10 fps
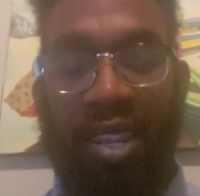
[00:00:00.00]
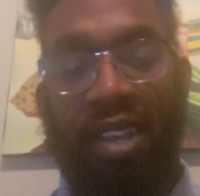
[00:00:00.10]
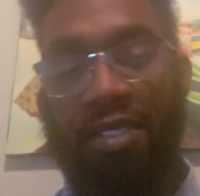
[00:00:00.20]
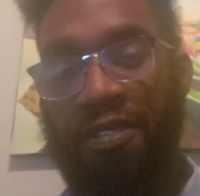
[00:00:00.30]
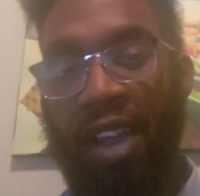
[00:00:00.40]
it,
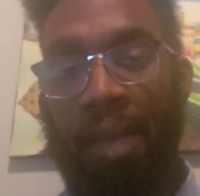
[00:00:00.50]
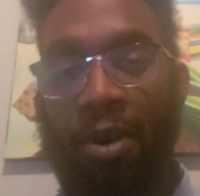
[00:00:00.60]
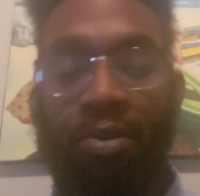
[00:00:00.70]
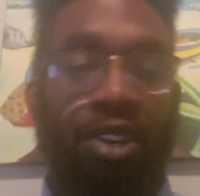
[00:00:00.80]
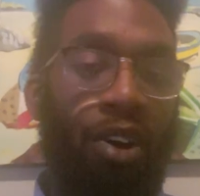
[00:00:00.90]
that's fine.
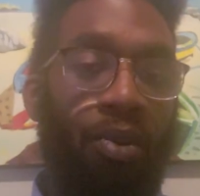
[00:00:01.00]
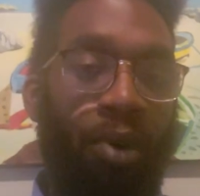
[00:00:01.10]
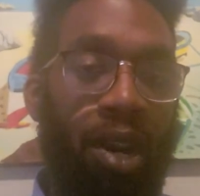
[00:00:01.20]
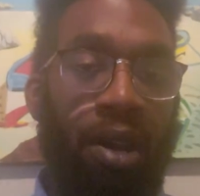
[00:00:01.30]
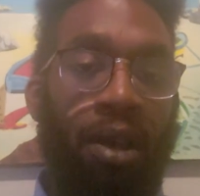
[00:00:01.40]
But we don't
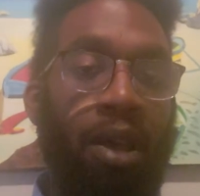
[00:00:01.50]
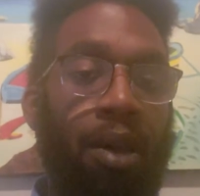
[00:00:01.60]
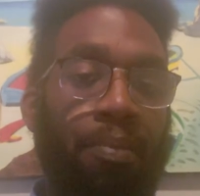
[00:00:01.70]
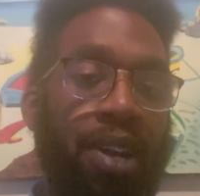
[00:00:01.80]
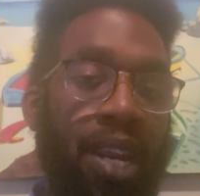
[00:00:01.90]
want to
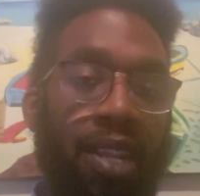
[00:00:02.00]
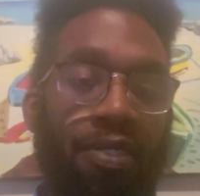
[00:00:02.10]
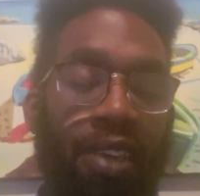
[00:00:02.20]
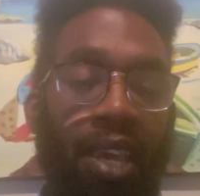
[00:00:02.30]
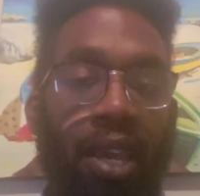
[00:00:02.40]
put
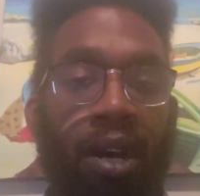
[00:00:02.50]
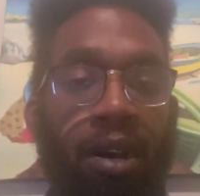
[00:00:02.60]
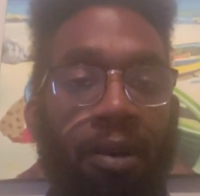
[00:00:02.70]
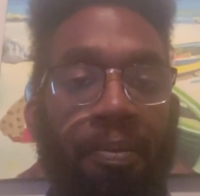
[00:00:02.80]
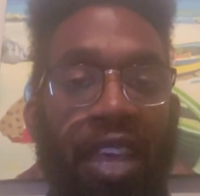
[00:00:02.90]
anything
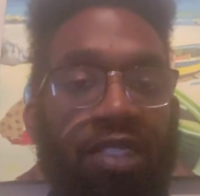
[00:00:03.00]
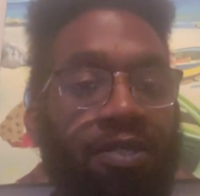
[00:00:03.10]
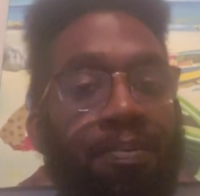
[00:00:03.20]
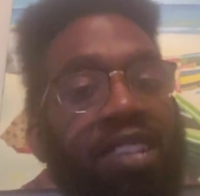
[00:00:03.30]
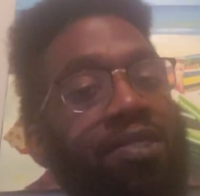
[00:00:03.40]

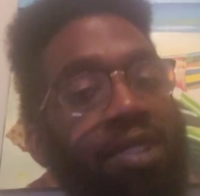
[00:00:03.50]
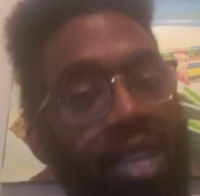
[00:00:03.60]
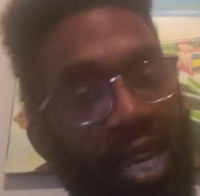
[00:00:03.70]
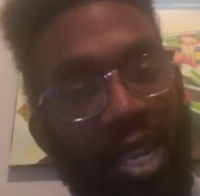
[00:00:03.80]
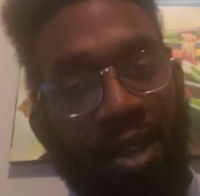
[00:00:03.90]
that's
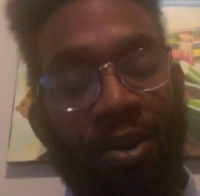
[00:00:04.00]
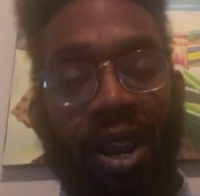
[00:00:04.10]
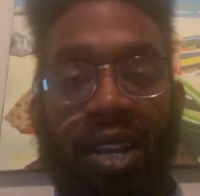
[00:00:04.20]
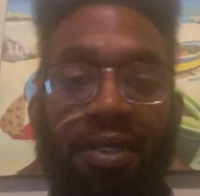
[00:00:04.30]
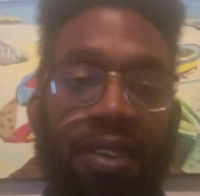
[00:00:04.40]
misleading
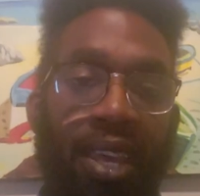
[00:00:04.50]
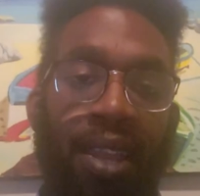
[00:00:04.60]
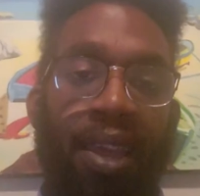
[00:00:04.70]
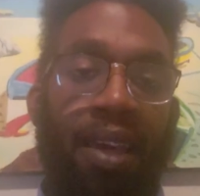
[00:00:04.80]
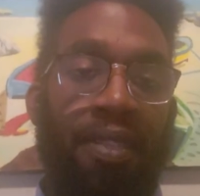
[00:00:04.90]
or
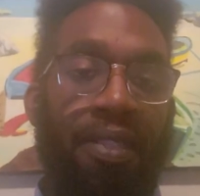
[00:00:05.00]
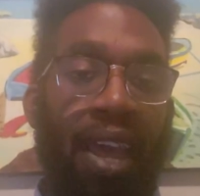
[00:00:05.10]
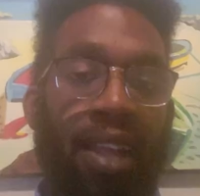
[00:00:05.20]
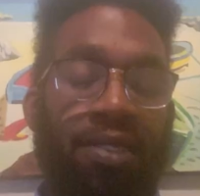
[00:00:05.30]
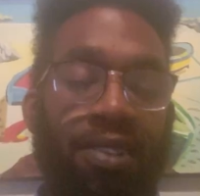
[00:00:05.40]
anything
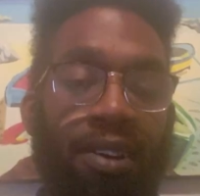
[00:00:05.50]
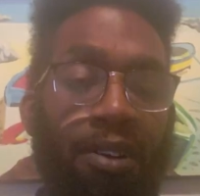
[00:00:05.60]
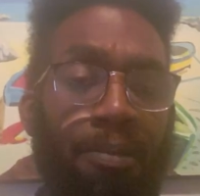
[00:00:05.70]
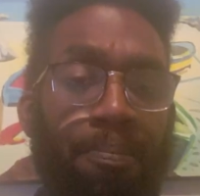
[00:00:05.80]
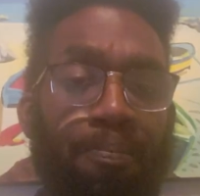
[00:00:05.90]
that's
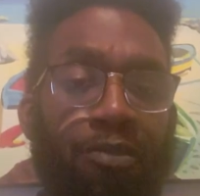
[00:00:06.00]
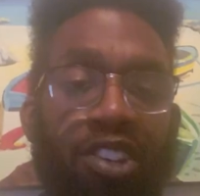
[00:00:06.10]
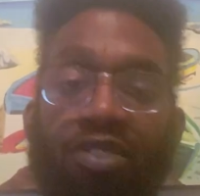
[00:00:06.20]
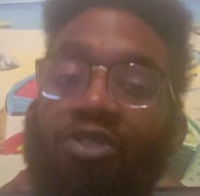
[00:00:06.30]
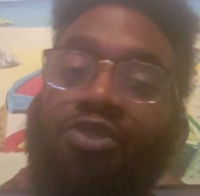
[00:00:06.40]

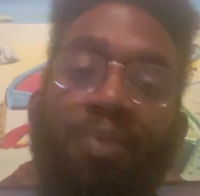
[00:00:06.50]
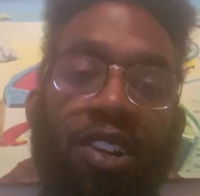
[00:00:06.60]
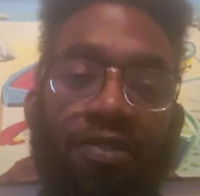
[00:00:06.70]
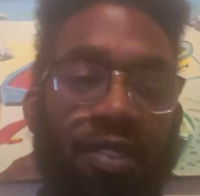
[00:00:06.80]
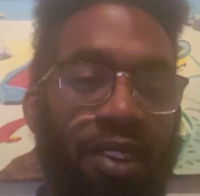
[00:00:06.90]
just too
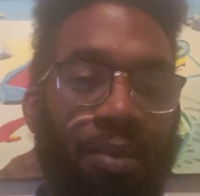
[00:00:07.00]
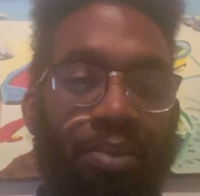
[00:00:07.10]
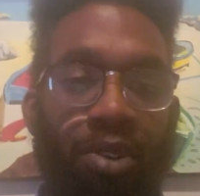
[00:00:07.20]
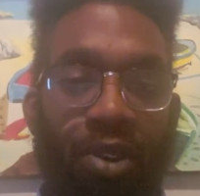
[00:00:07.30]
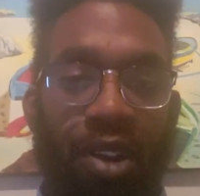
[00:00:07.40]
much for the
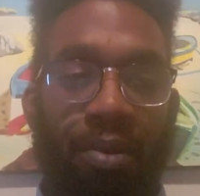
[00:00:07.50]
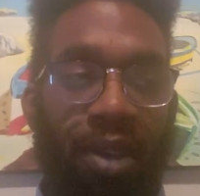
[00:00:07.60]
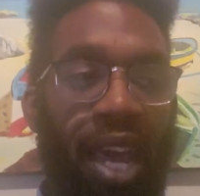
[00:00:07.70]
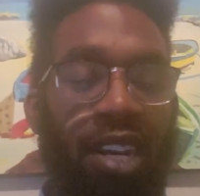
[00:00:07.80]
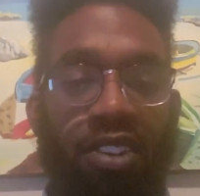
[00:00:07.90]
employer. We
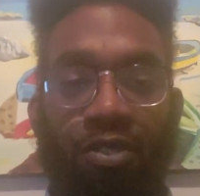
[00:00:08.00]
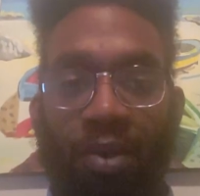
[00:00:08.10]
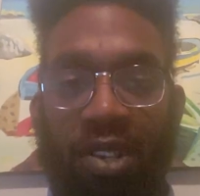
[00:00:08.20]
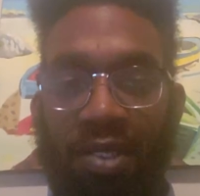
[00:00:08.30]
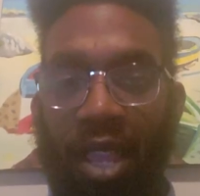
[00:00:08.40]
kind of just
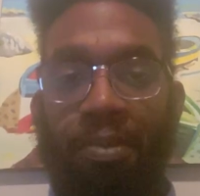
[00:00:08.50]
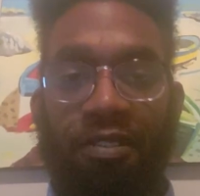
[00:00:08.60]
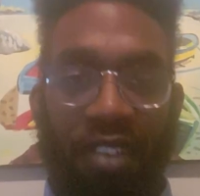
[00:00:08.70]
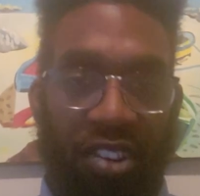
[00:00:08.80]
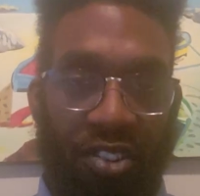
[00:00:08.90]
want to stay
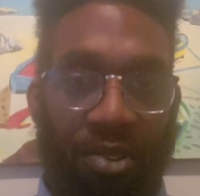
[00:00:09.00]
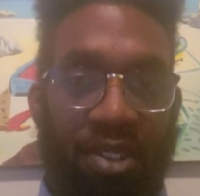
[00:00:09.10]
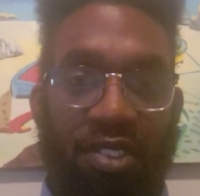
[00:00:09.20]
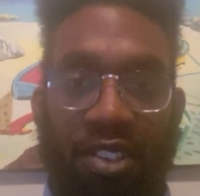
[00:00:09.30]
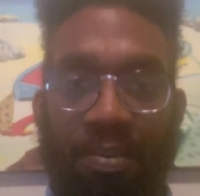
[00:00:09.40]
professional
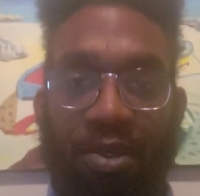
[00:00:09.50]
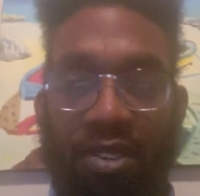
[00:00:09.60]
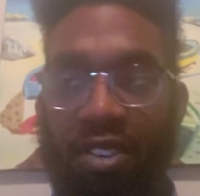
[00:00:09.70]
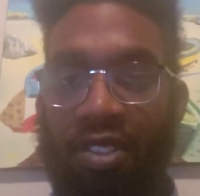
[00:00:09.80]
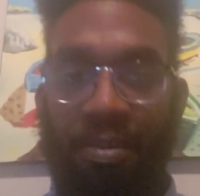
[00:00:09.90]
and simple
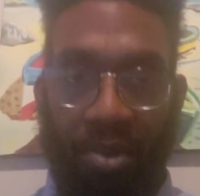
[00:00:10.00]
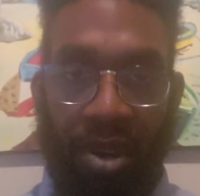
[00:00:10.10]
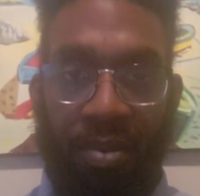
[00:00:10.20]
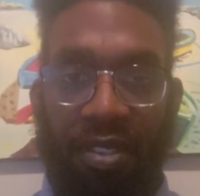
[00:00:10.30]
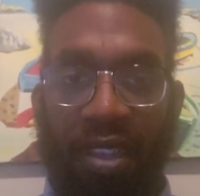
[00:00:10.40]
and to the
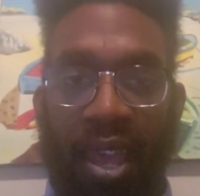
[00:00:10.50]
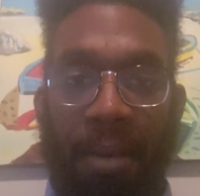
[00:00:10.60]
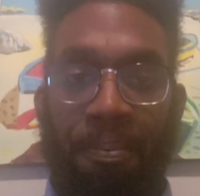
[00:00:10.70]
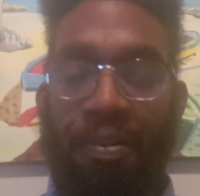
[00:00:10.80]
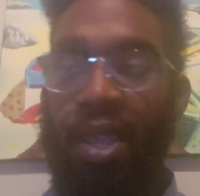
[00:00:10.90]
point with that.